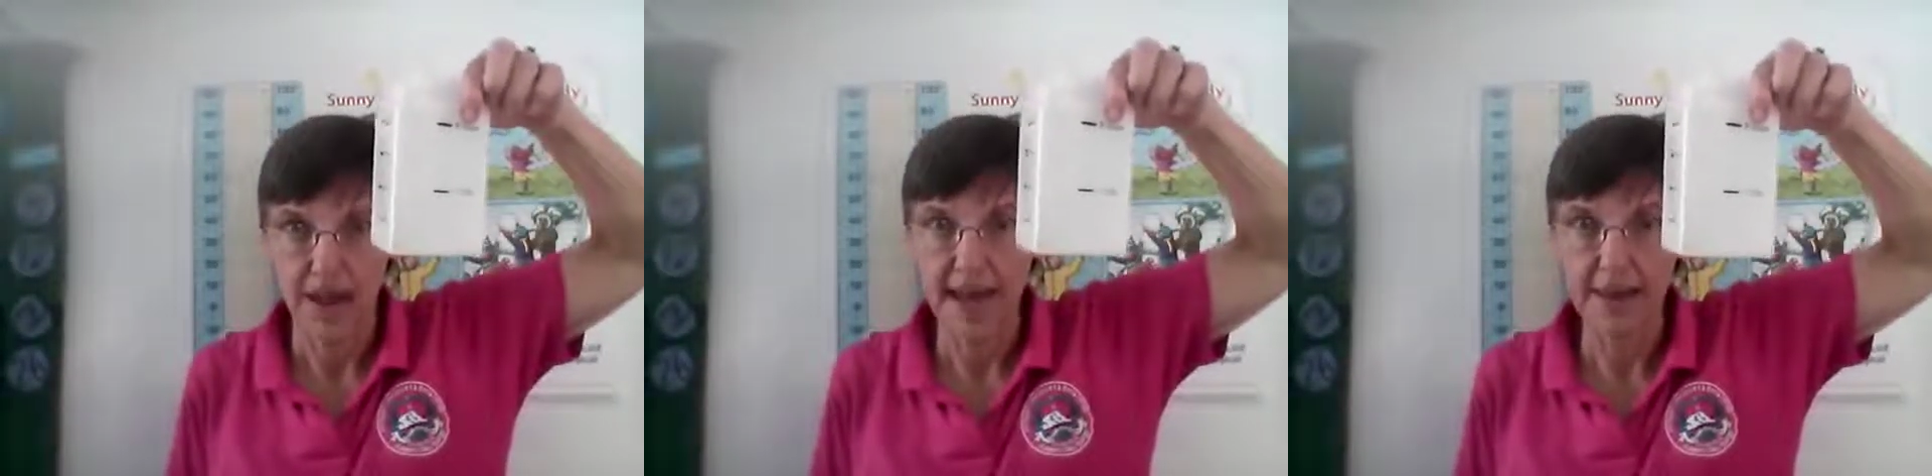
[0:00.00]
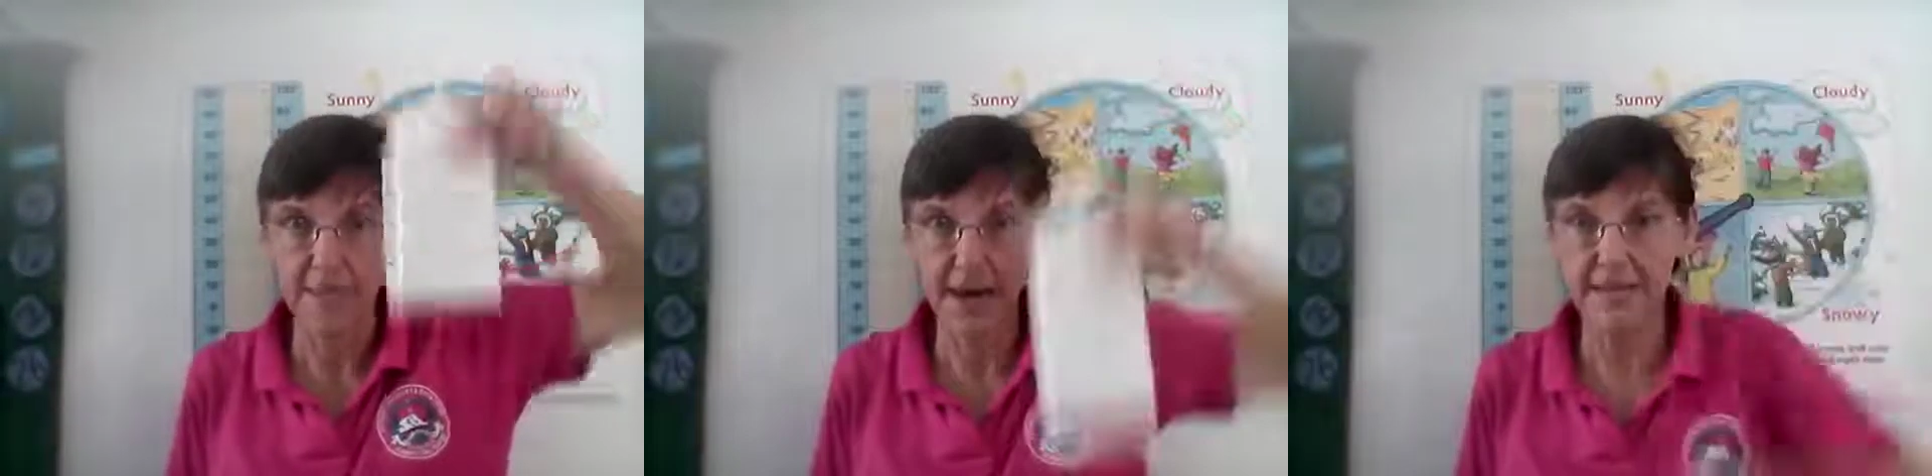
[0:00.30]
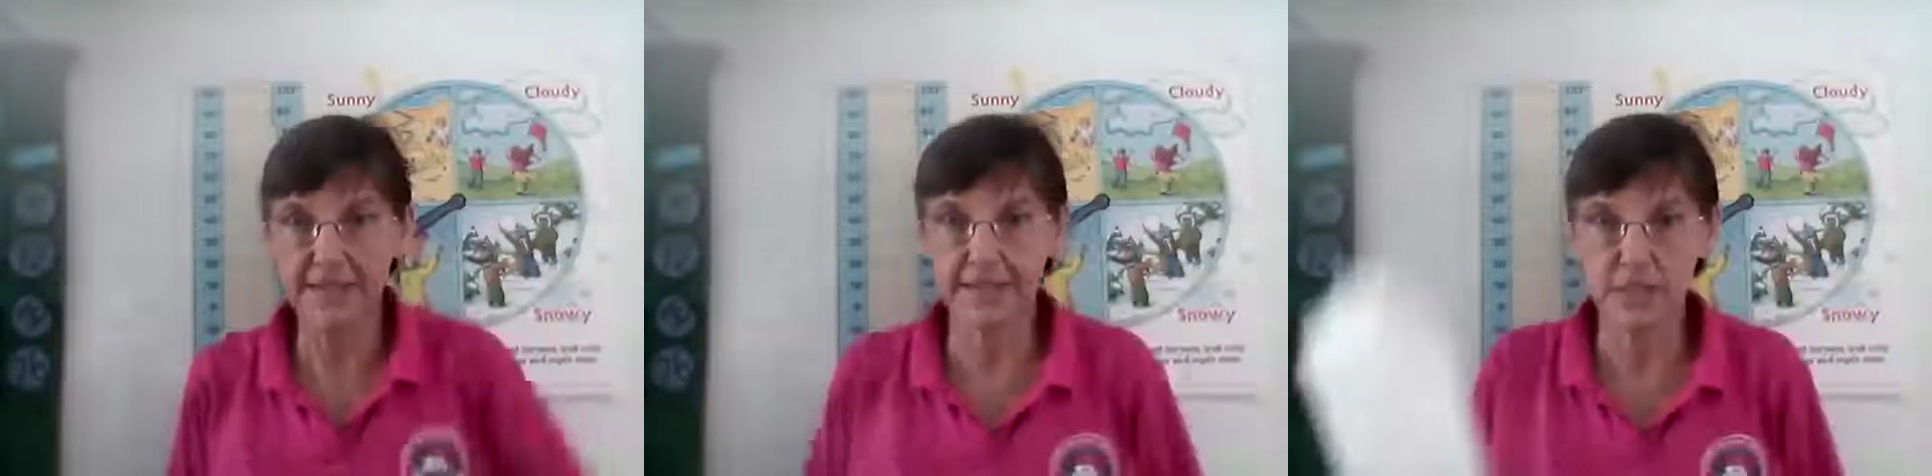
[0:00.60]
8
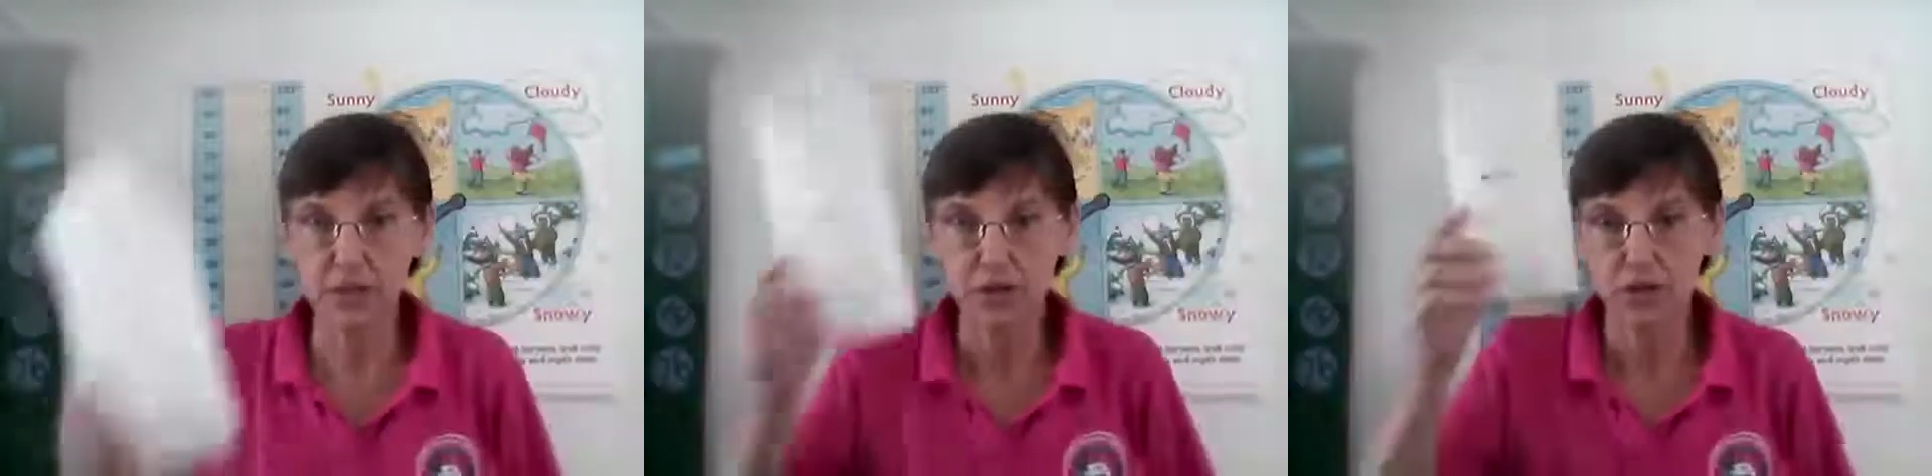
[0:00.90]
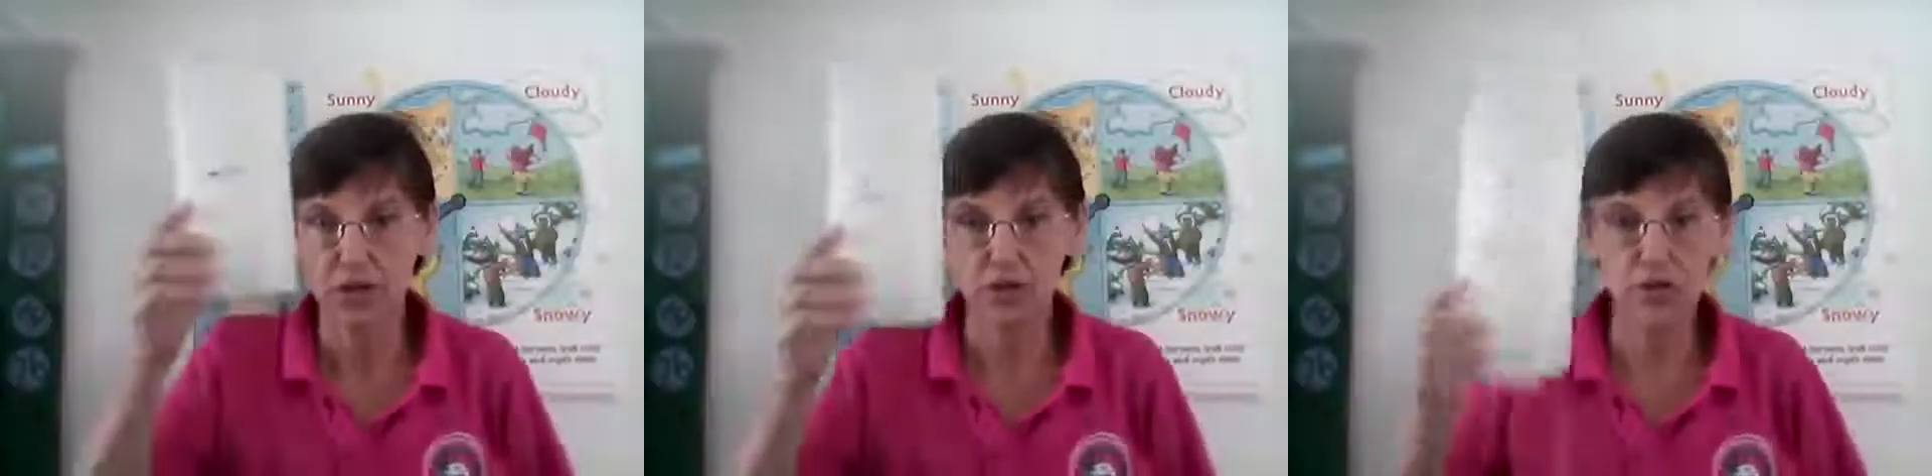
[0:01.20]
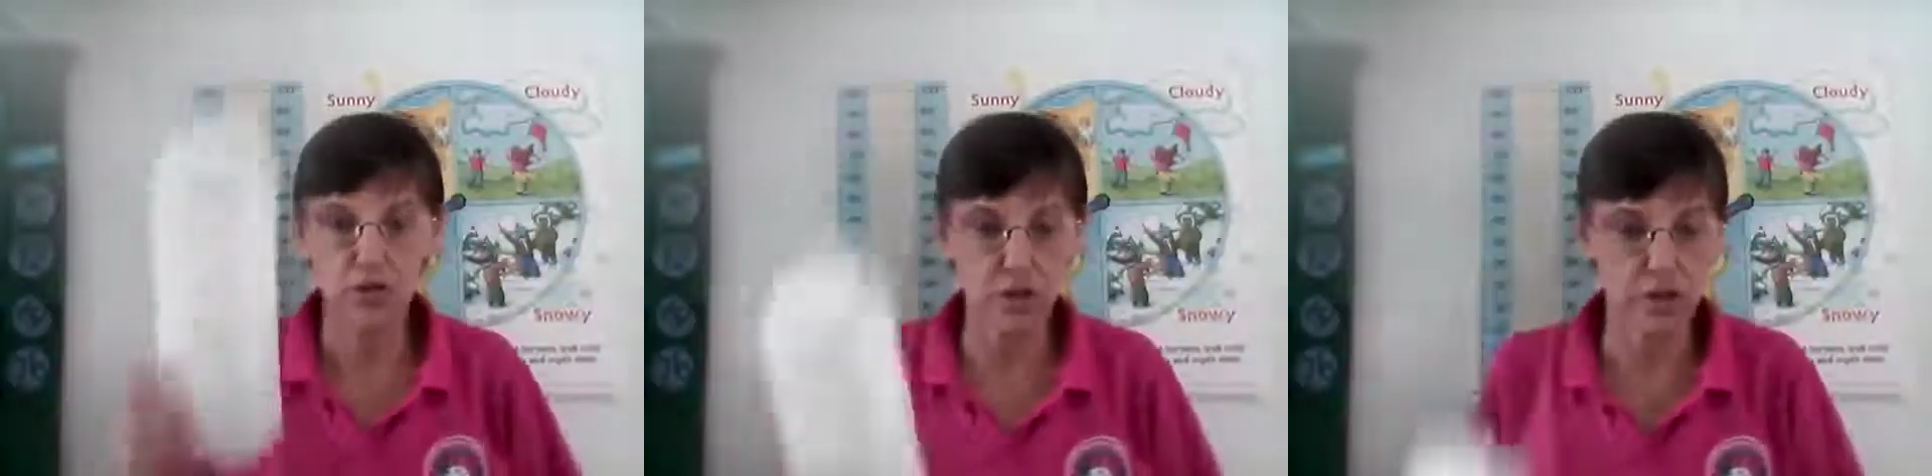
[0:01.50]
pints,
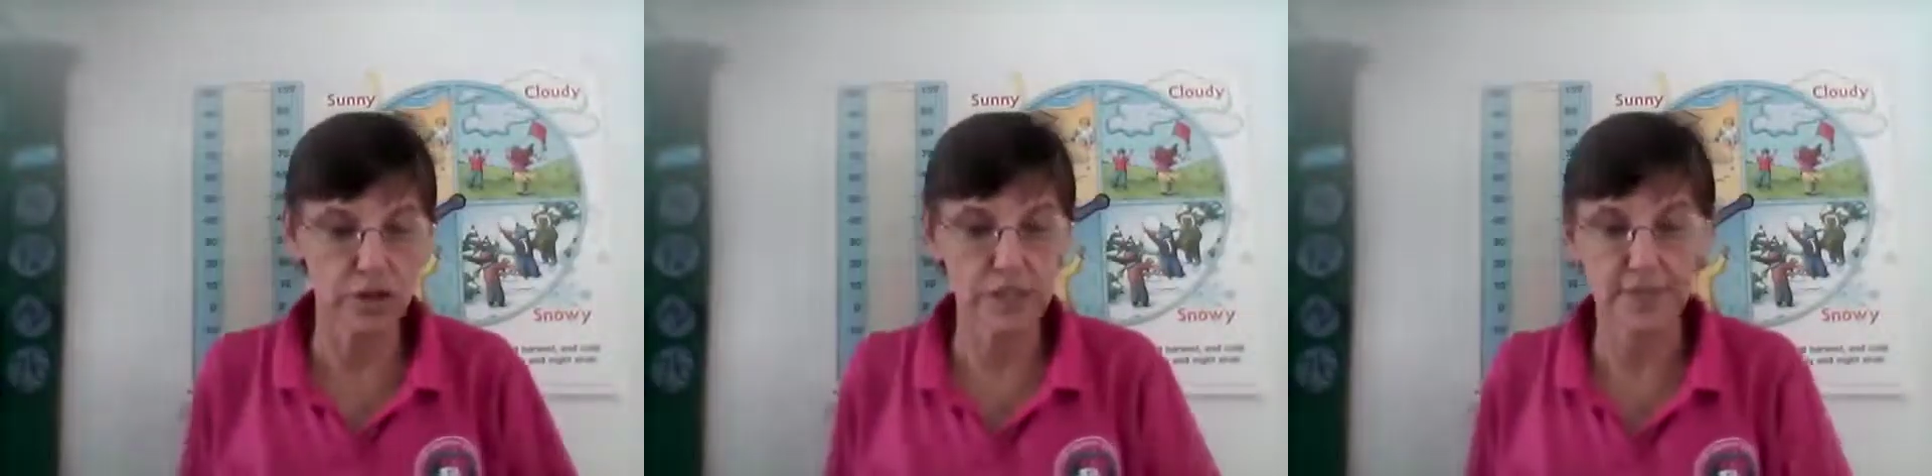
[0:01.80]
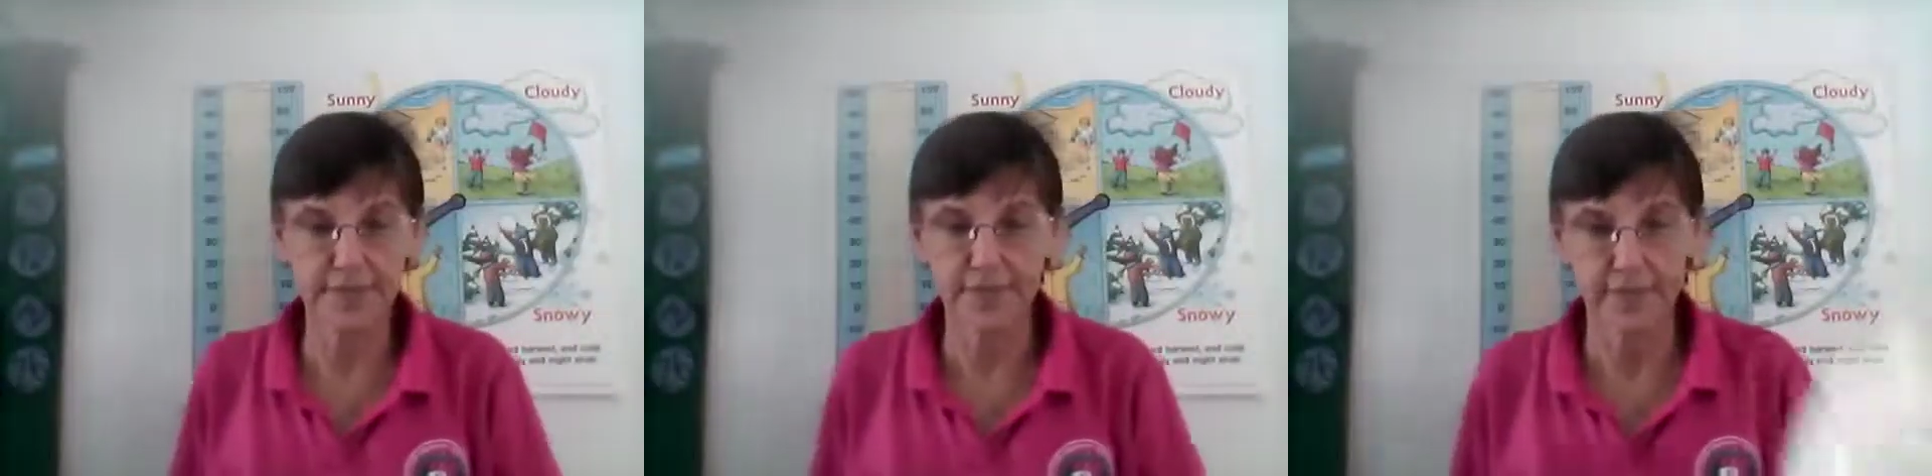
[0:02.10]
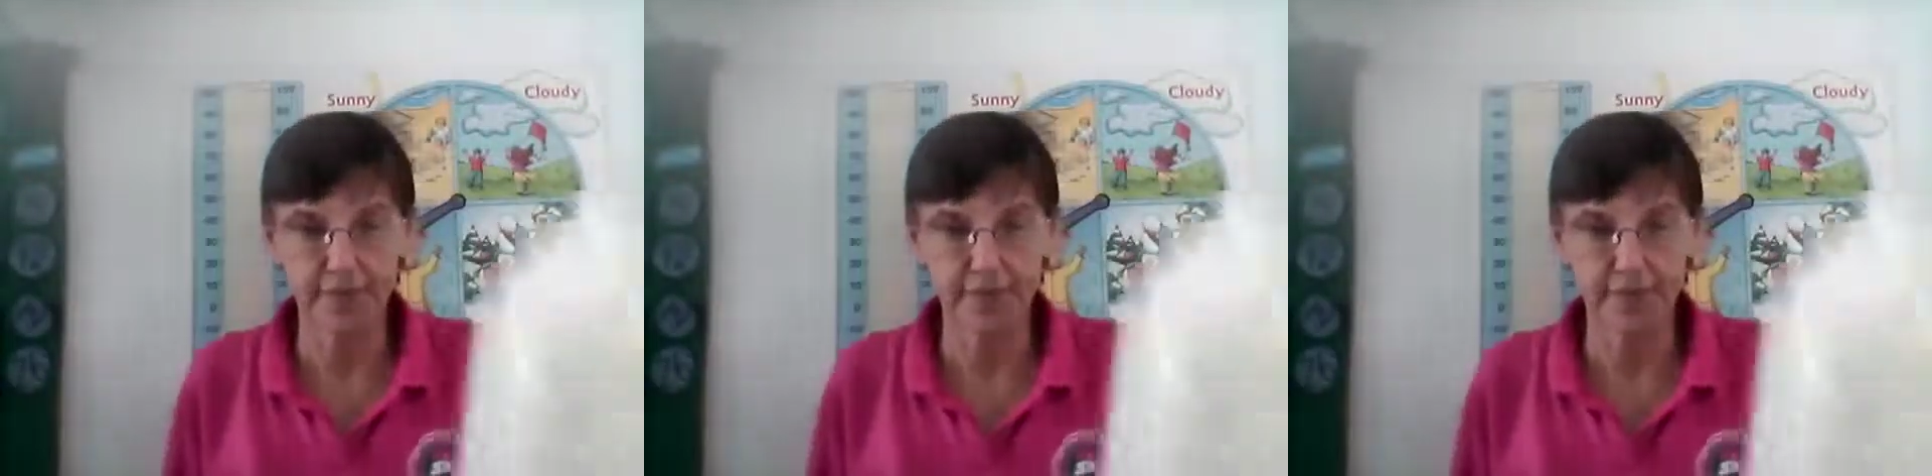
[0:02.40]
2 quarts.